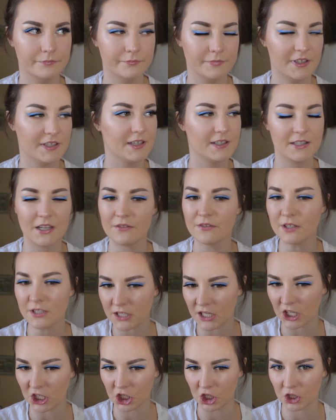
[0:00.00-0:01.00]
It does have a
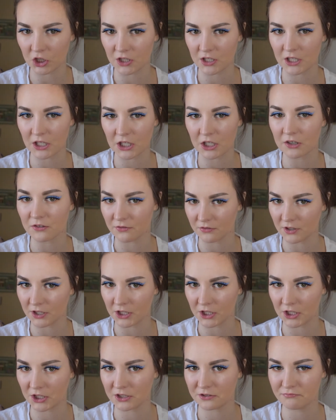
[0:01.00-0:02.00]
tingling
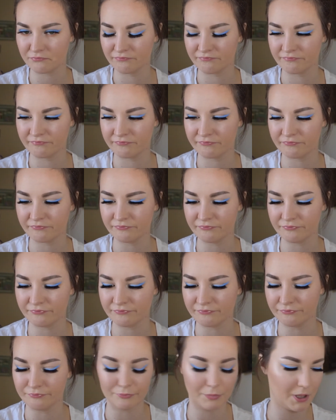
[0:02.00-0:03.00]
feeling,
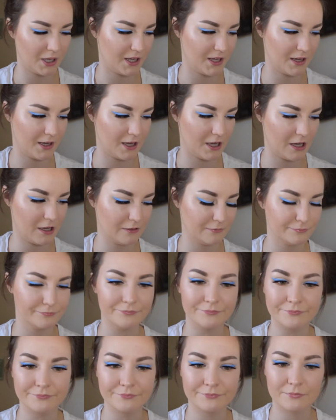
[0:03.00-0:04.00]
but
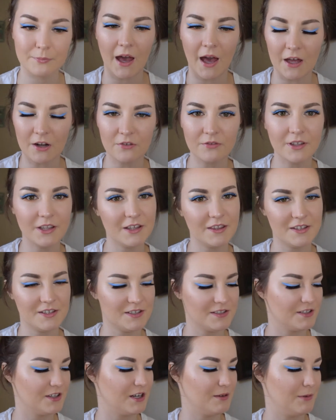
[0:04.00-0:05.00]
I don't feel like this
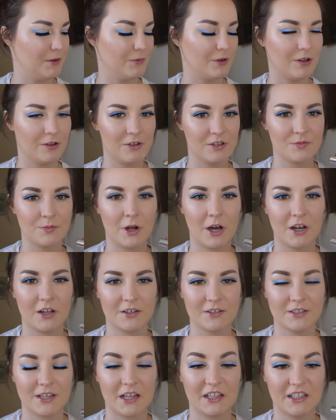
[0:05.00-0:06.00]
is gonna be one of those
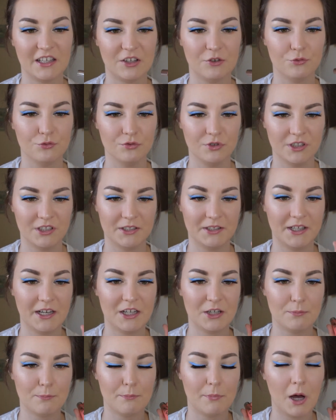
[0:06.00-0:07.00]
products that like really
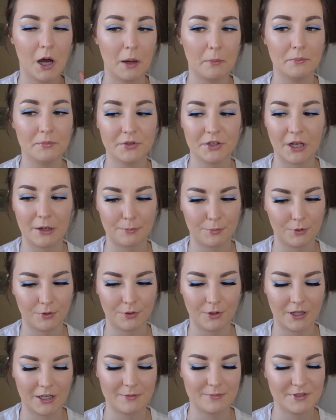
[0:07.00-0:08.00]
like pumps up your
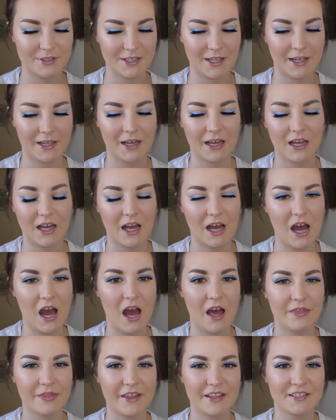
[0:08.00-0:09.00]
lips. Like,
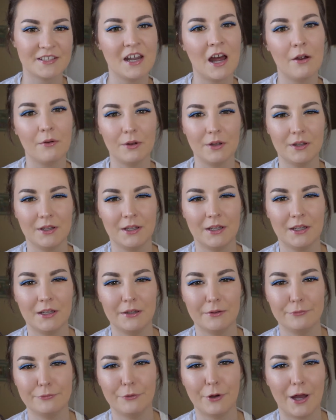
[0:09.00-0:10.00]
that's not
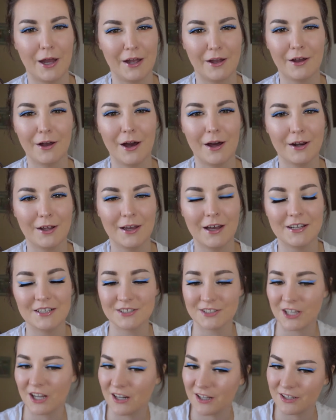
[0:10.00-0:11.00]
really why I got it. I
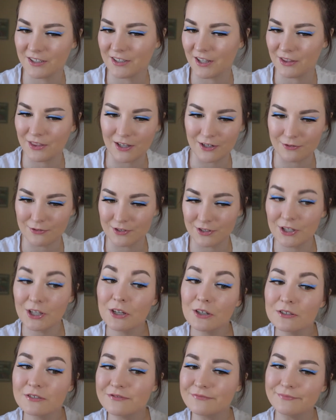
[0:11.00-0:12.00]
just got it because I thought it was
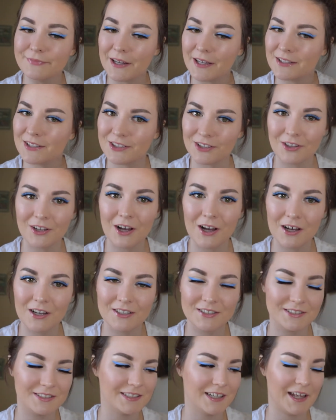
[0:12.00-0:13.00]
cute and a
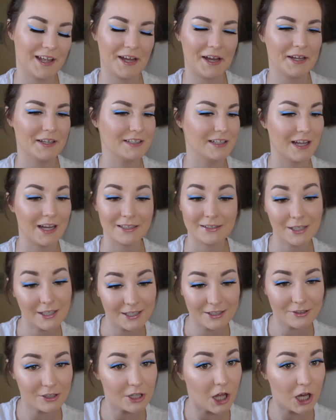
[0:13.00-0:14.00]
gloss, and I
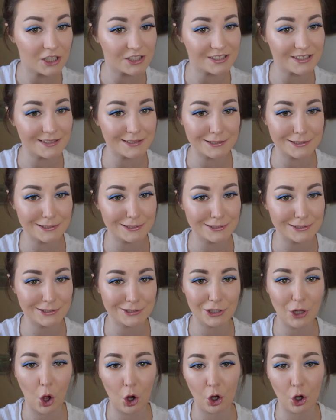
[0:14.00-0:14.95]
like glosses.